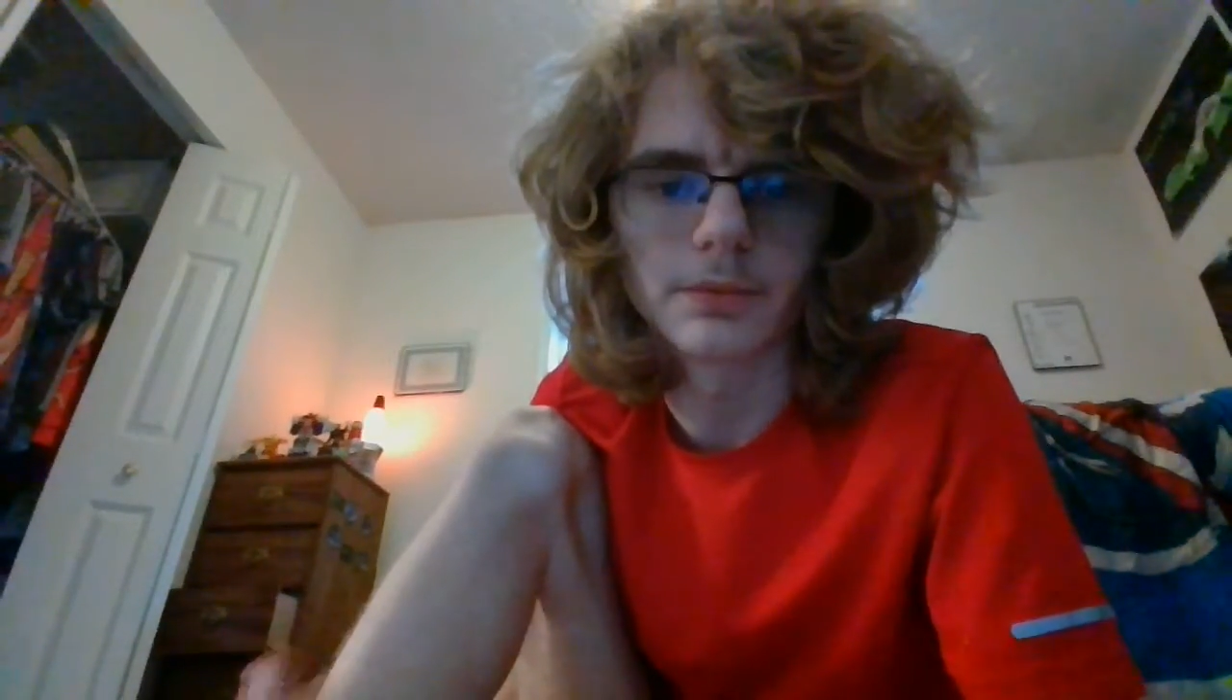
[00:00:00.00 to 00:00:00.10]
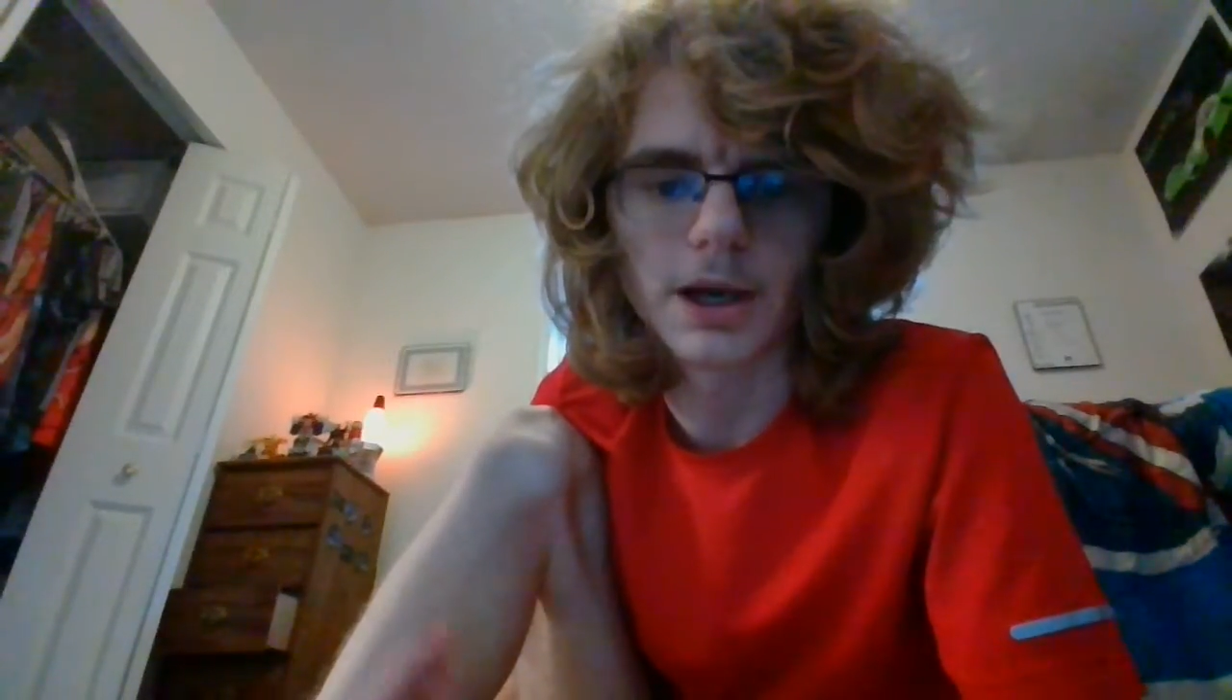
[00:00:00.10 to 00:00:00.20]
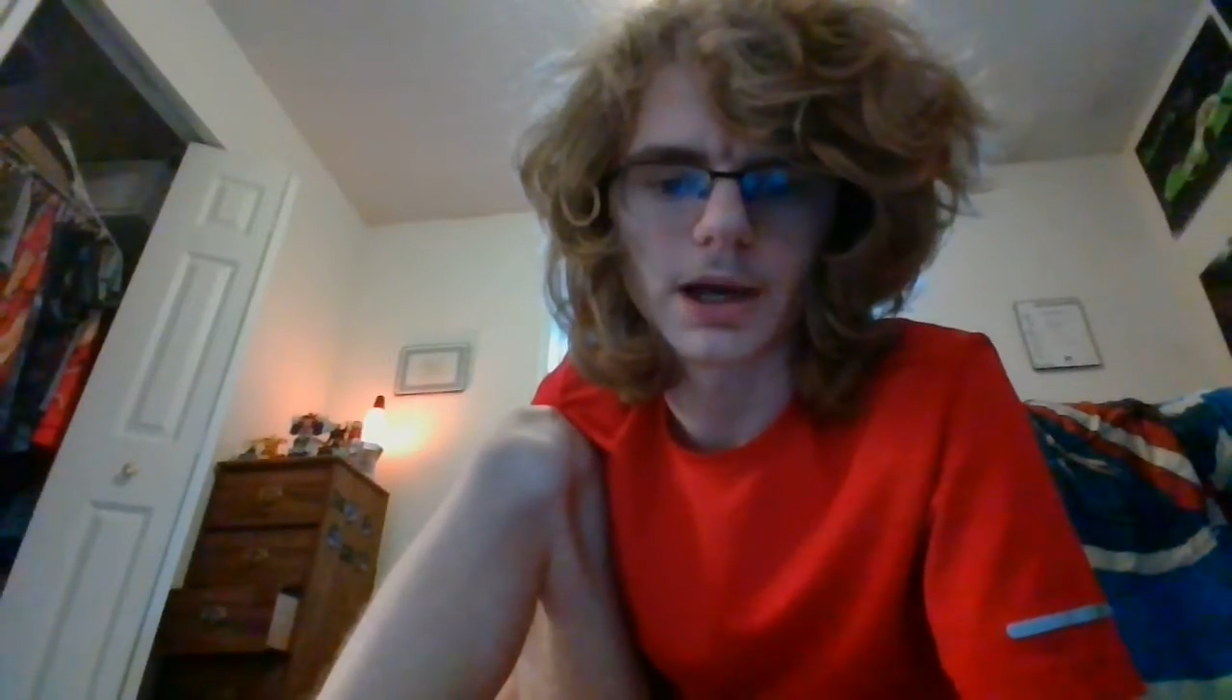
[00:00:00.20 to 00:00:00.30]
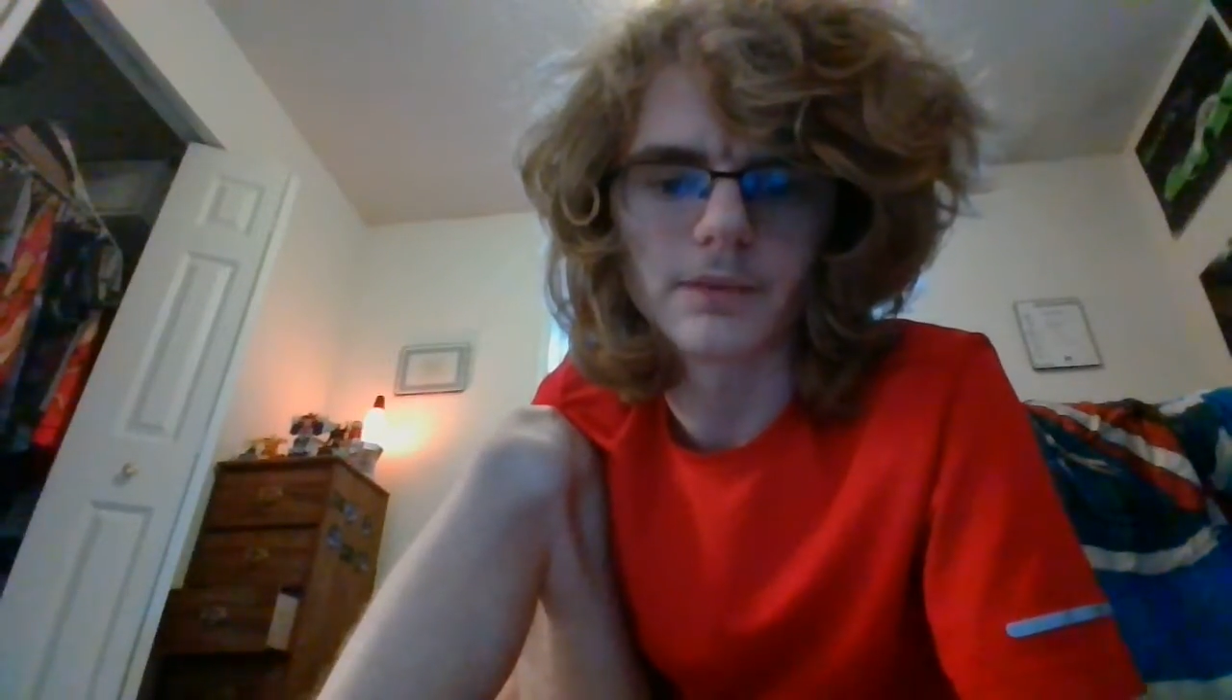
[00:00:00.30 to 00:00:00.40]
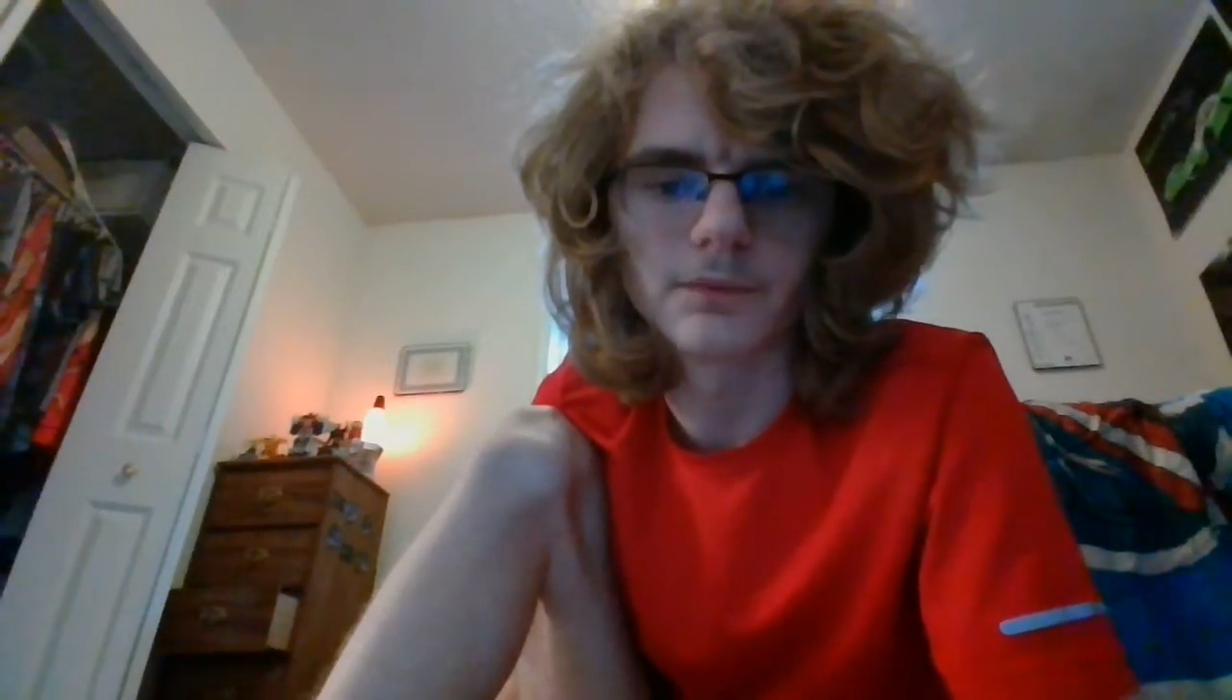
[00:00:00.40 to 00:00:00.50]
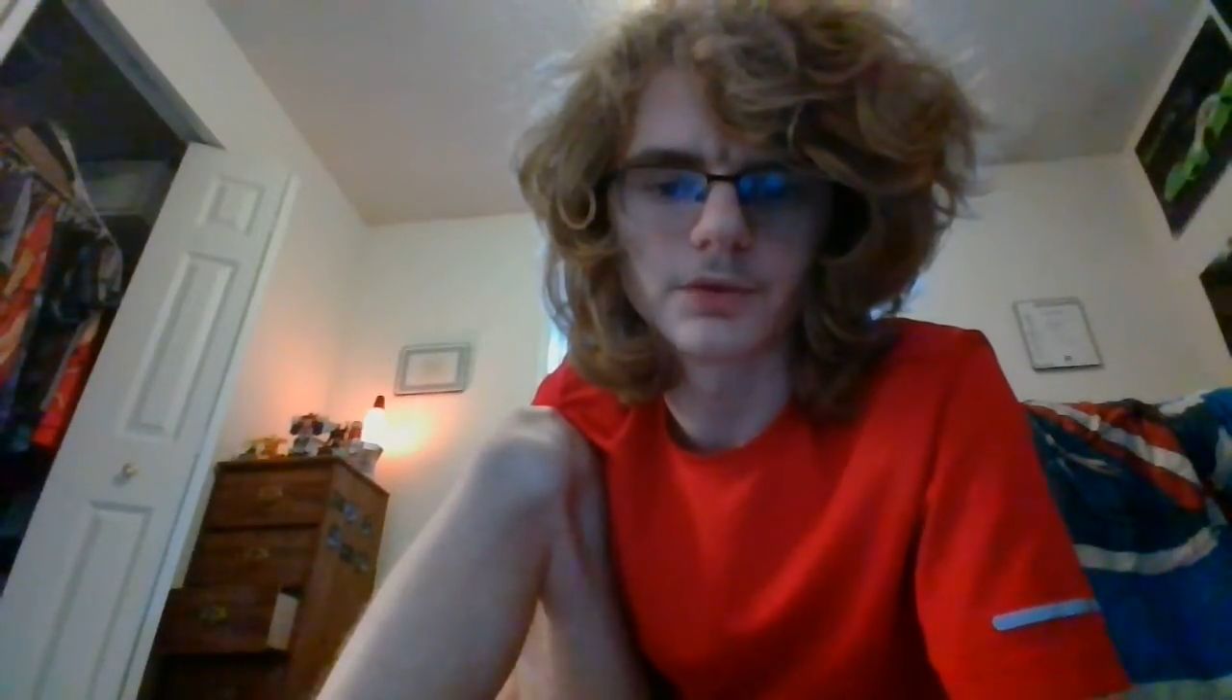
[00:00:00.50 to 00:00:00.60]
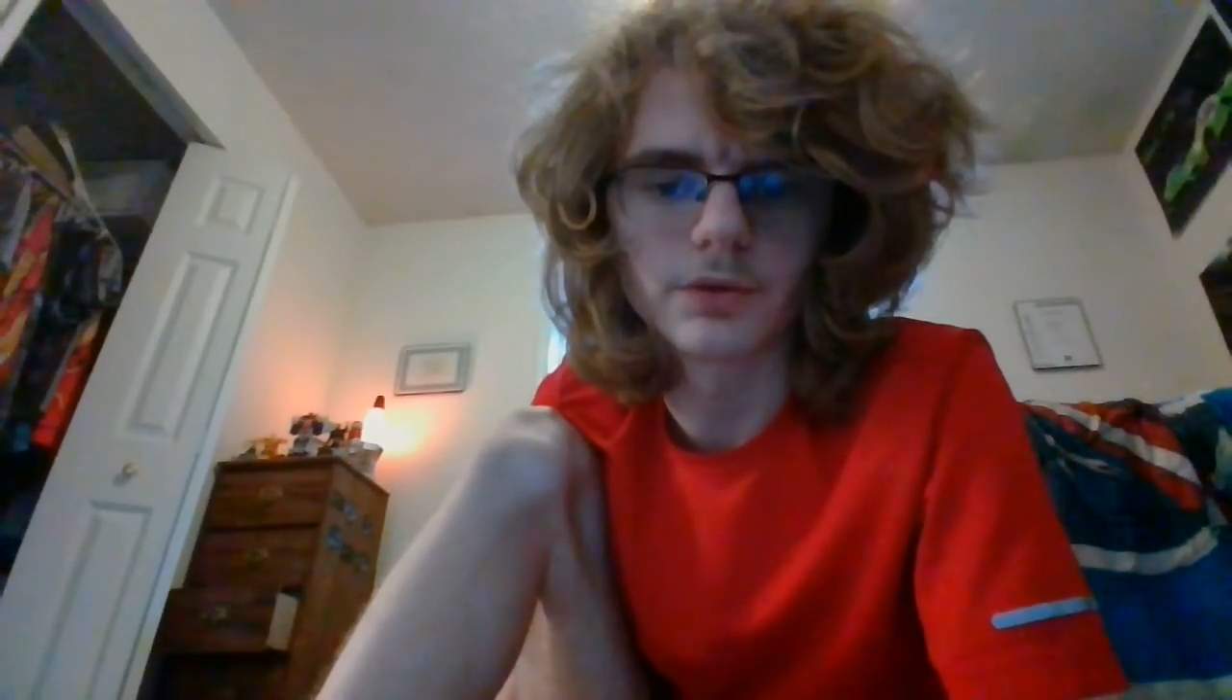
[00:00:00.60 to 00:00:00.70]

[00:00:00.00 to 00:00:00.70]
have